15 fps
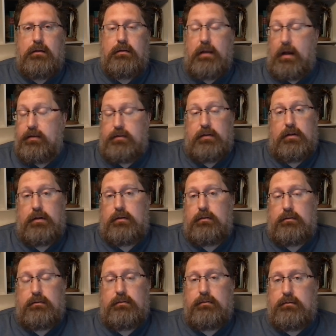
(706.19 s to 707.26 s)
not
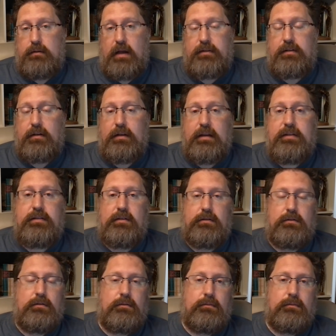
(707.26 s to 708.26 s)
to listen.